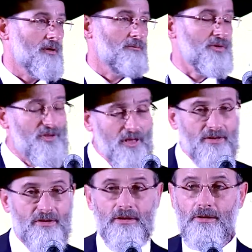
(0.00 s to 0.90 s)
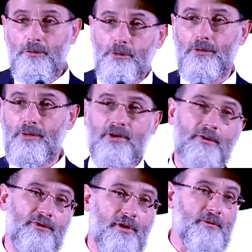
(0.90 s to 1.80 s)
Precisely who you heard
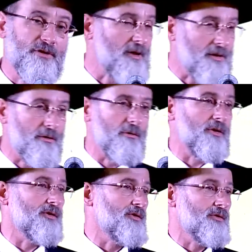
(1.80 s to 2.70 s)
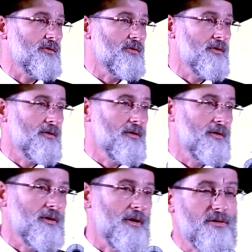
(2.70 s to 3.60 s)
it from. It's not yours.
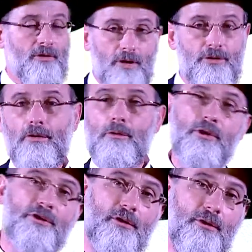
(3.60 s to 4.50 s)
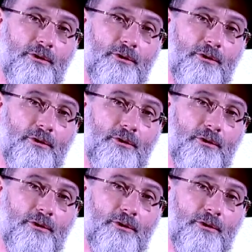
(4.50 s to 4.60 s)
It's not your original